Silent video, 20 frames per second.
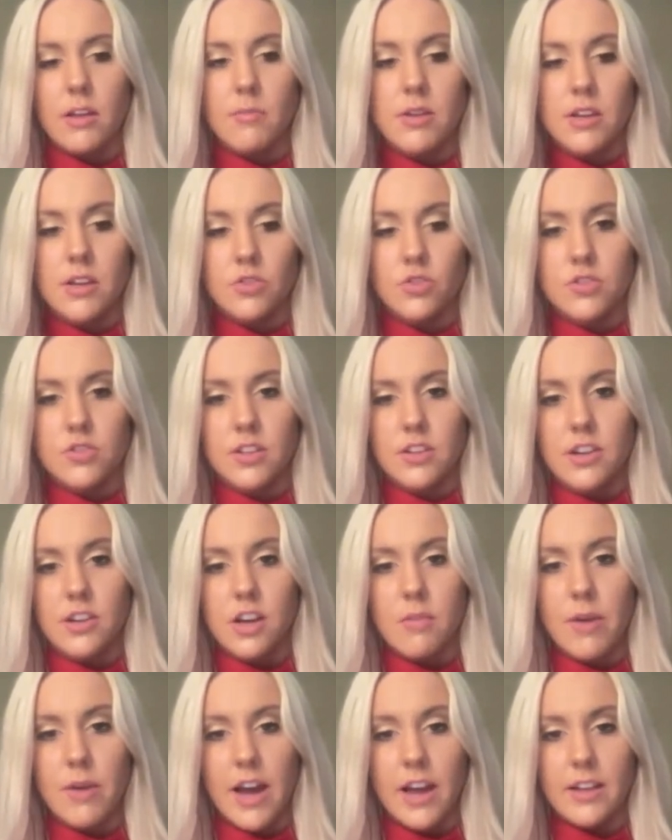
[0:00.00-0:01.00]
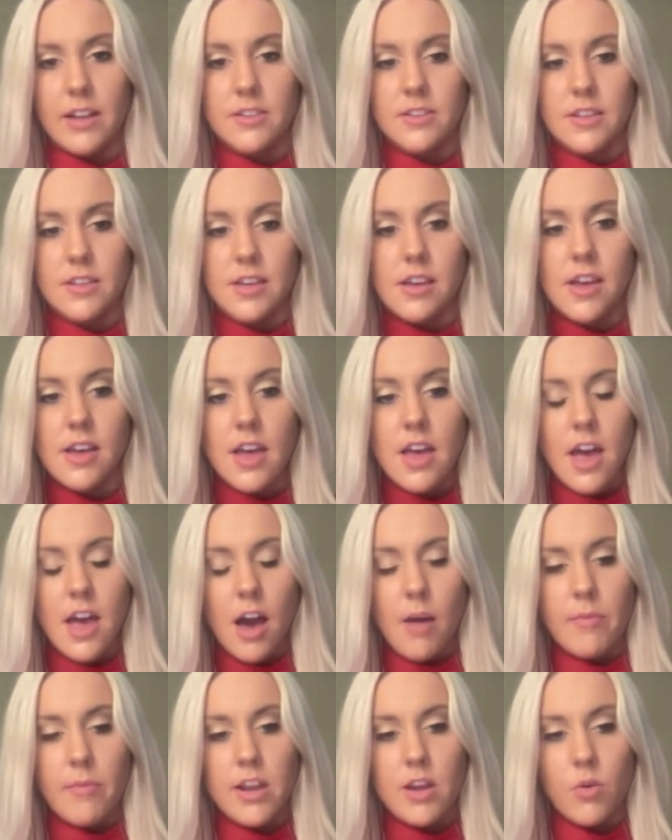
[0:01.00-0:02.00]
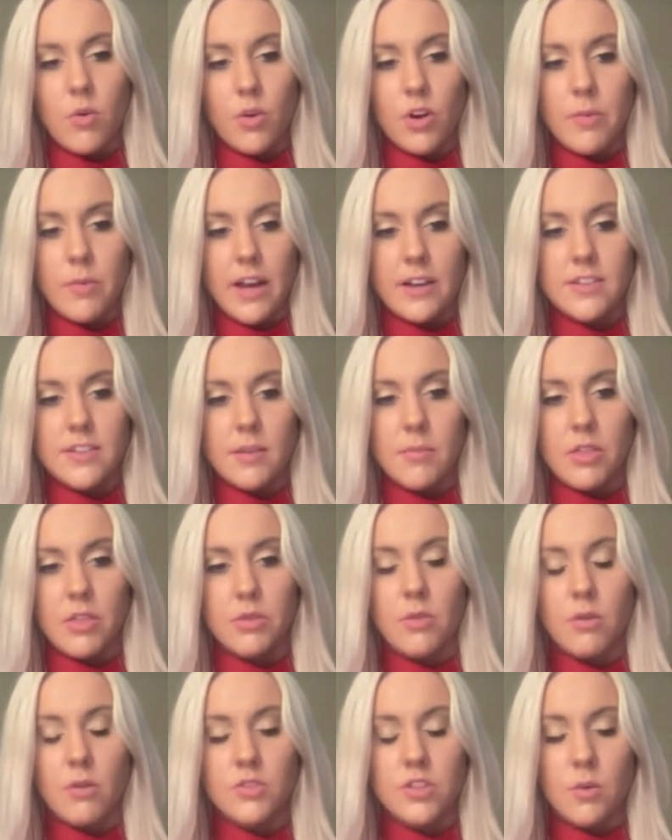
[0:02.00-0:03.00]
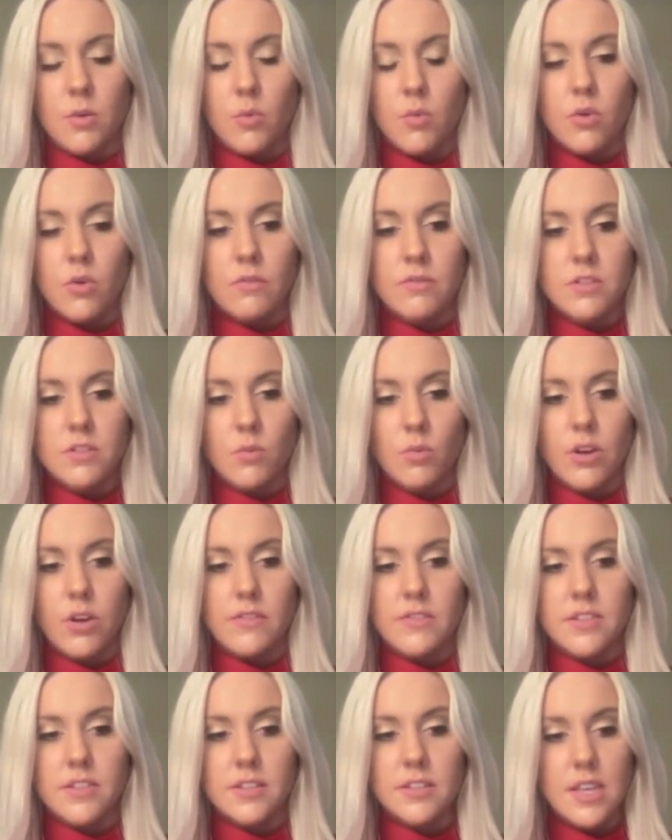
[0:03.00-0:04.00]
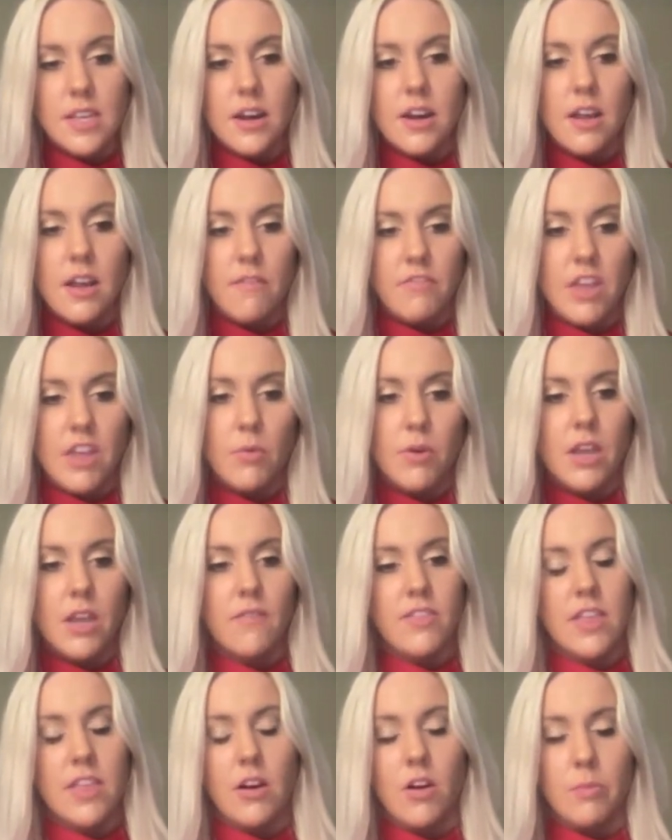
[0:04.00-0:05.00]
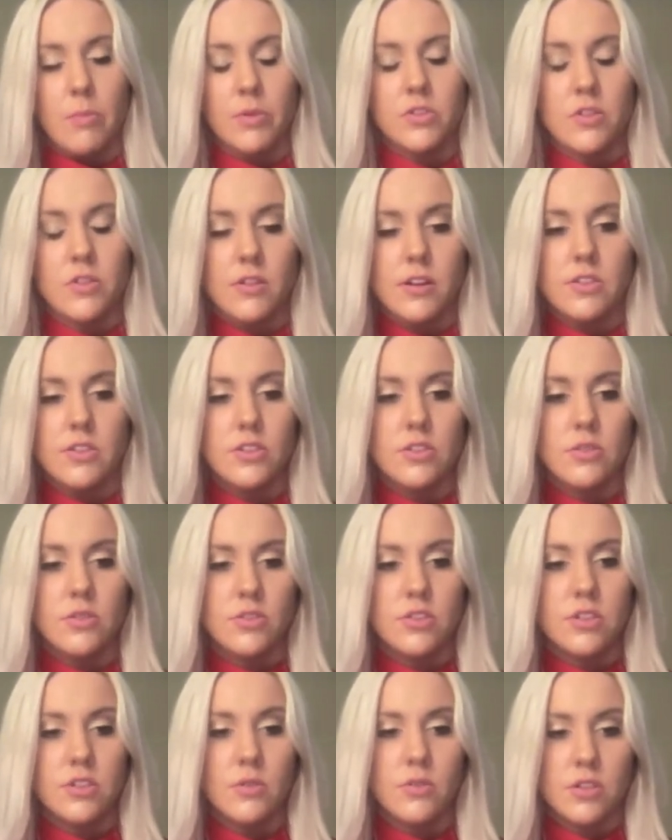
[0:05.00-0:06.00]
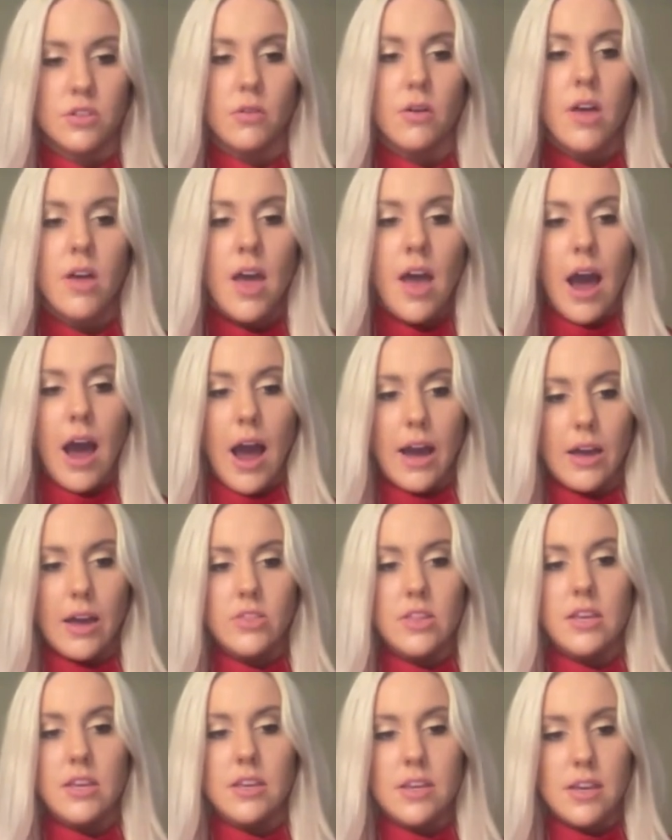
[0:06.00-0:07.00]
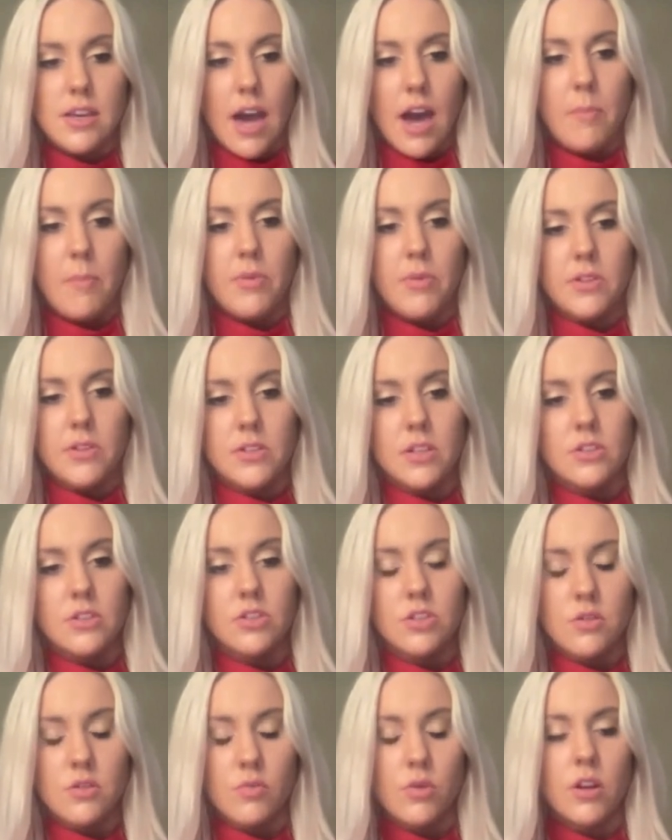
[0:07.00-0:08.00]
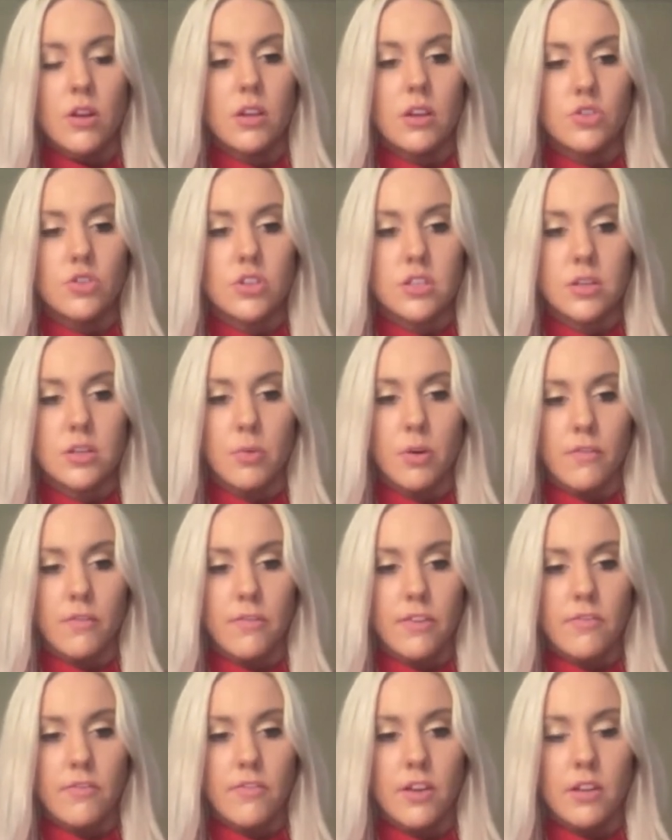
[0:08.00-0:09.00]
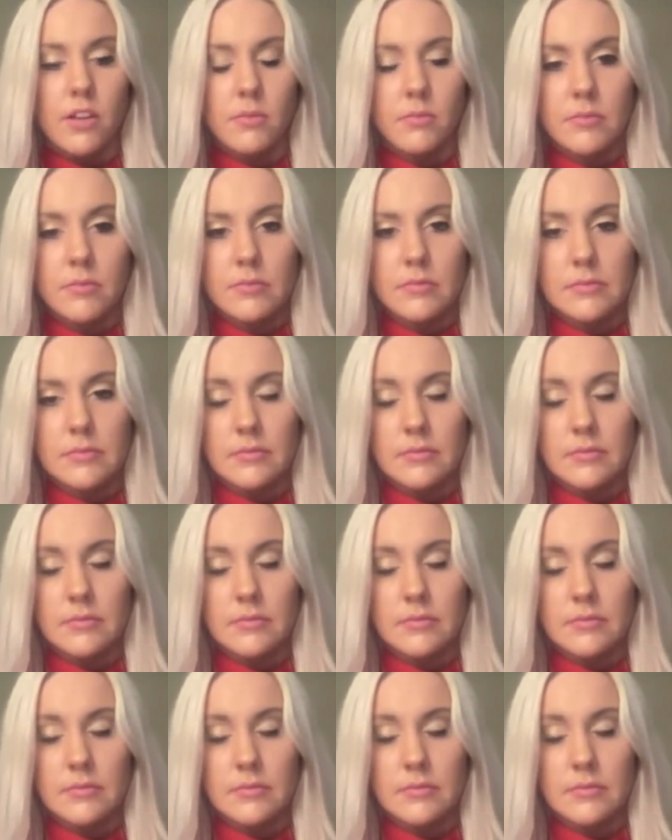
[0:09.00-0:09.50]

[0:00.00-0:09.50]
And it'd be interesting to go back and see how many quarterbacks that have been thrown to the wolves would have succeeded if they were given that opportunity to do so. So I think he happens into really just a perfect fit.